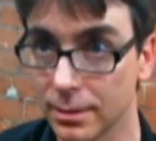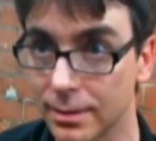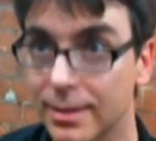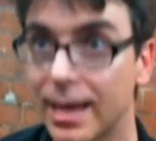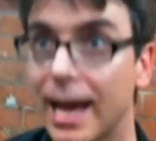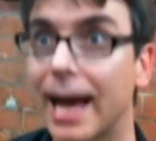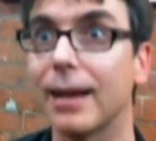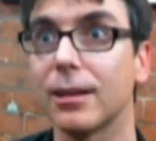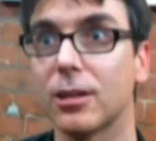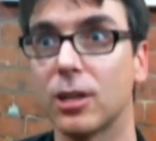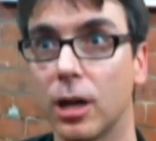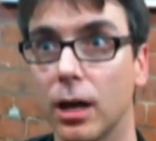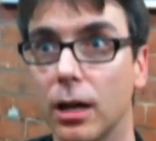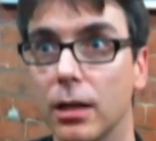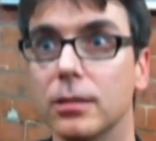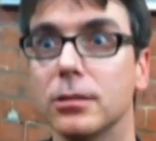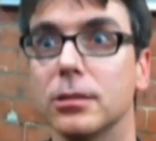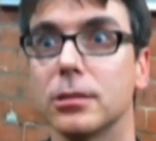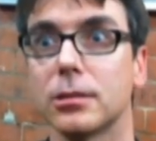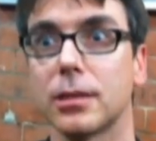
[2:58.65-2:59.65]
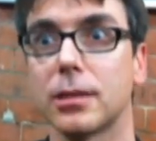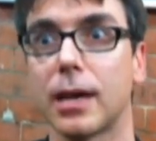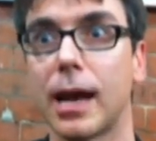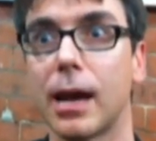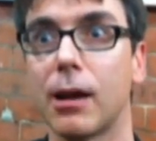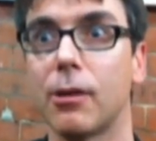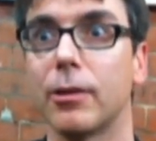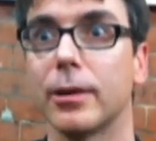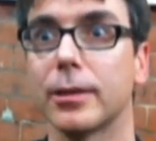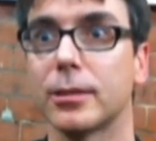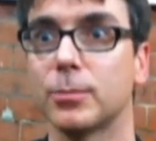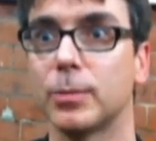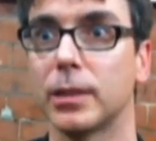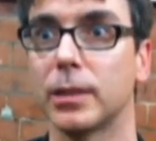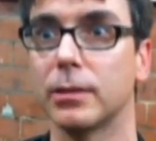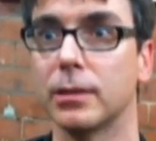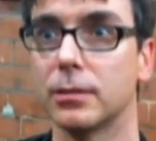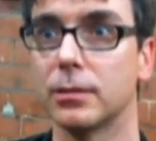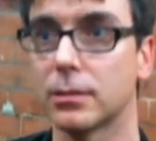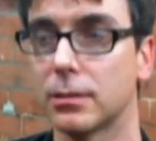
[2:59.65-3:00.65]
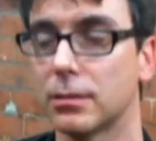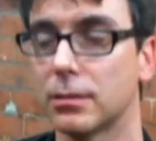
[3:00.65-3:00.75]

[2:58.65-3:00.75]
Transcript: that colours our experience.